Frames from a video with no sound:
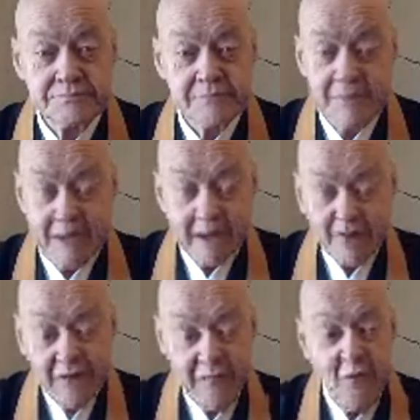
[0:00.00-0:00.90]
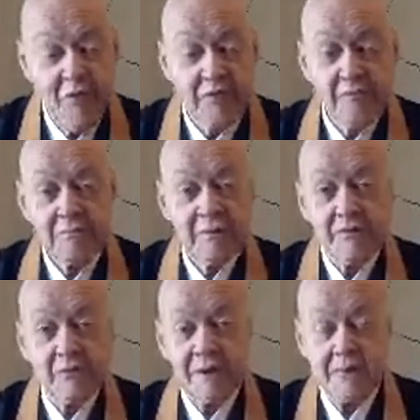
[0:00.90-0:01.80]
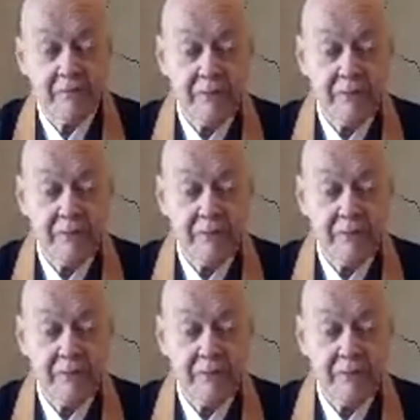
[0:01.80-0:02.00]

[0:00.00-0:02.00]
I mean, I can say more if you want.